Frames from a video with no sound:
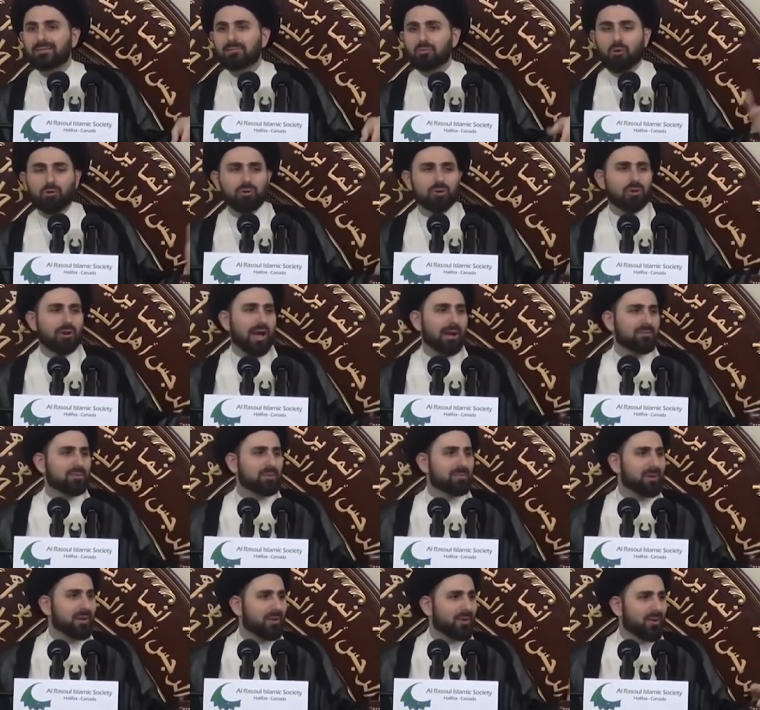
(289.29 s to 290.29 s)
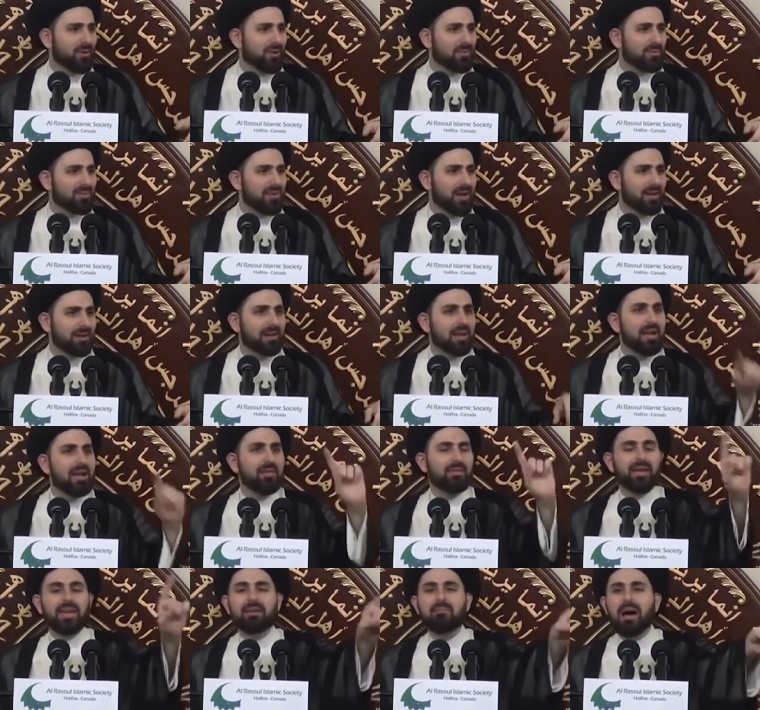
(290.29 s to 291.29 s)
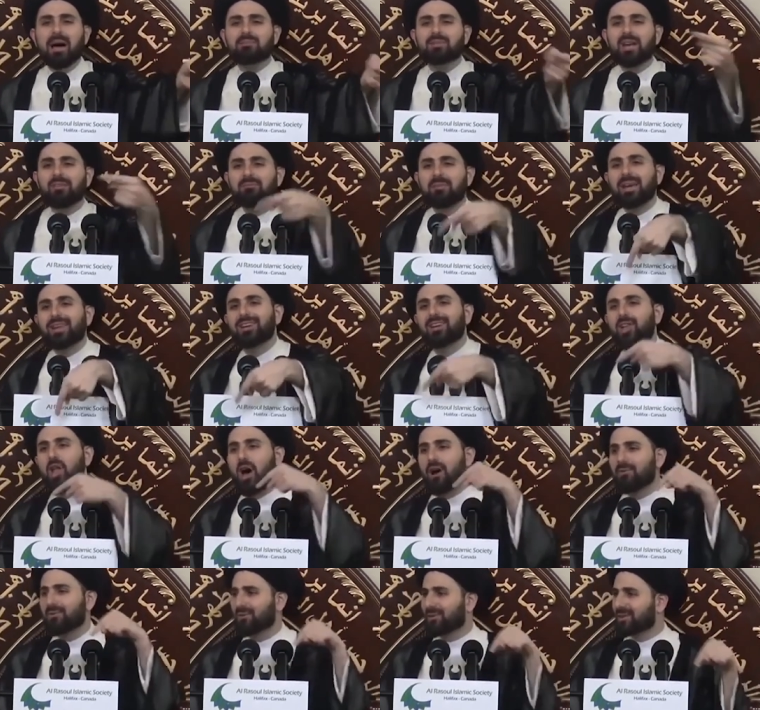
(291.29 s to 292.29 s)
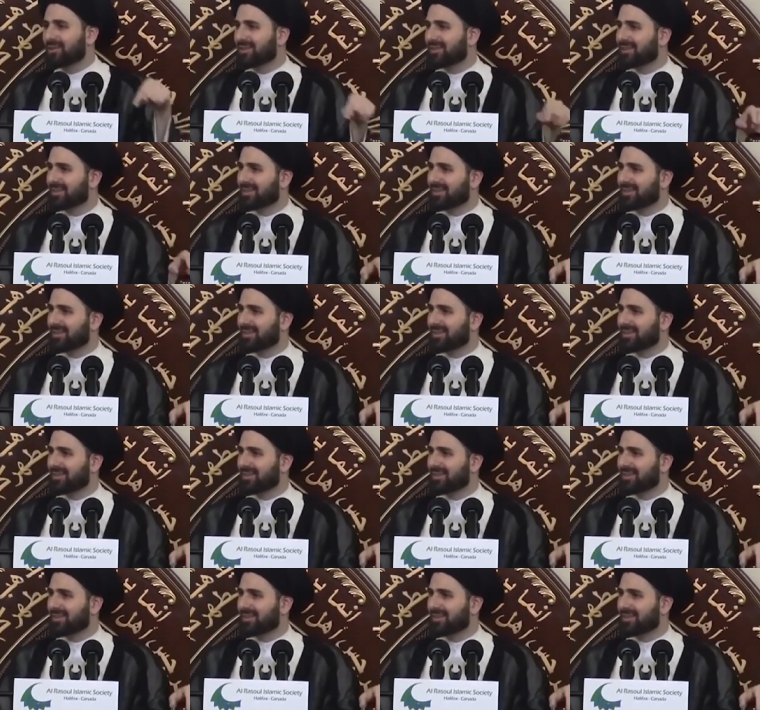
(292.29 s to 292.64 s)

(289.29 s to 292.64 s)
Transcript: No, you don't have to pay the khums on it. The Imams have made it lawful.